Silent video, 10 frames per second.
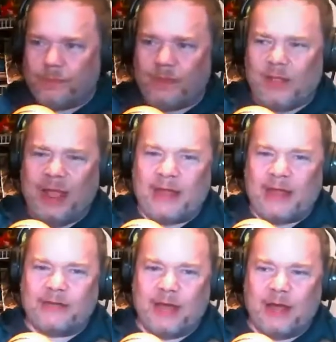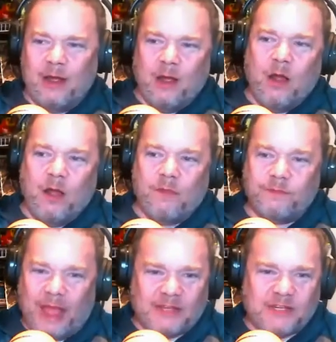And
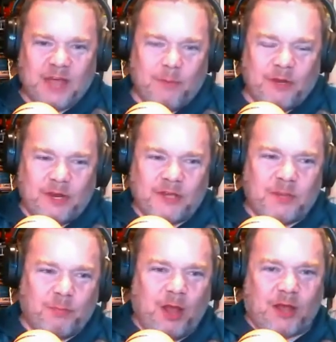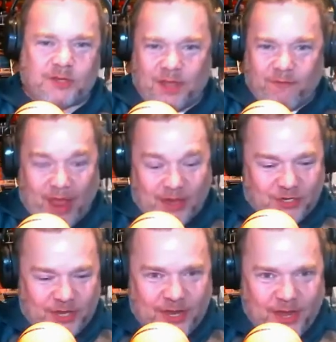that's coming to Disney Plus. They've
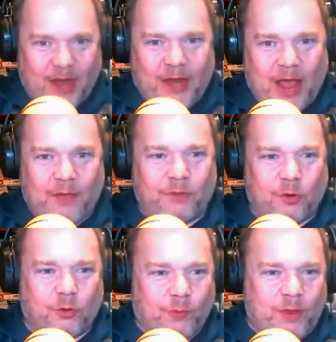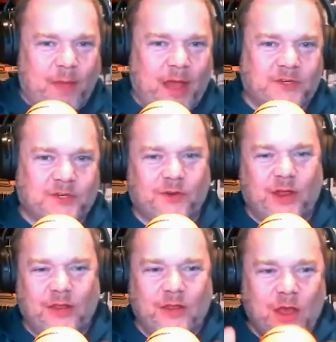actually cut out. They're going to remaster,
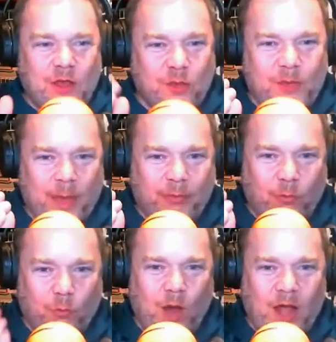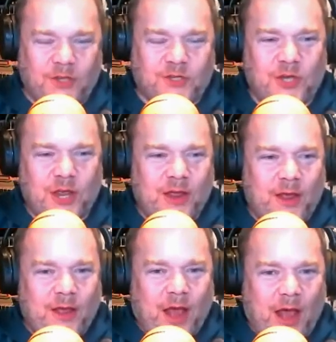and you'll be able to watch
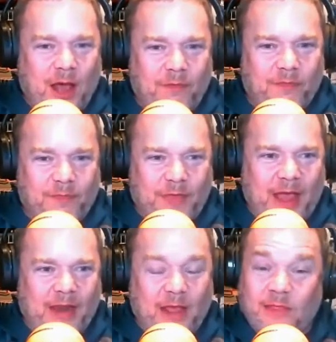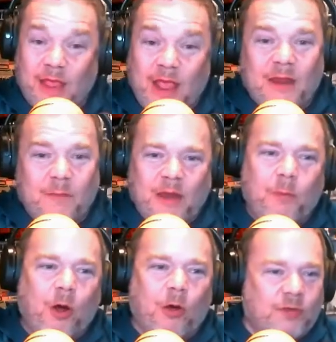that. And the animated
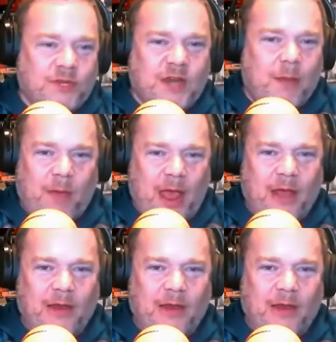part is not bad.